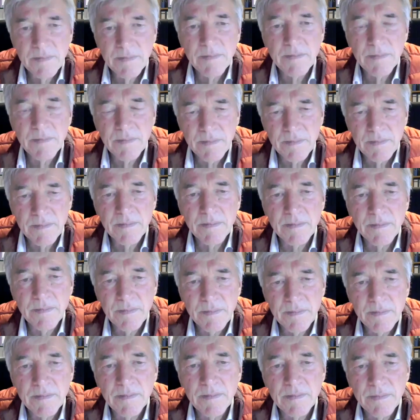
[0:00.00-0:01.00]
but
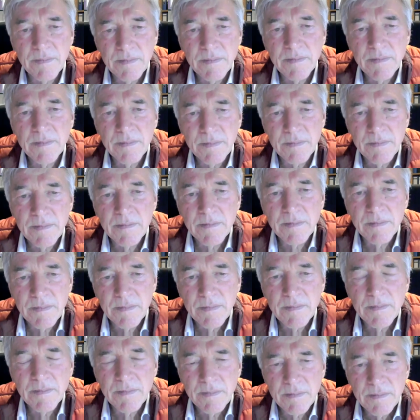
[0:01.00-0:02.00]
these things
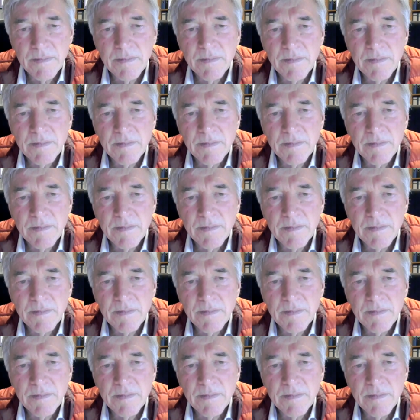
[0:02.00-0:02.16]
are,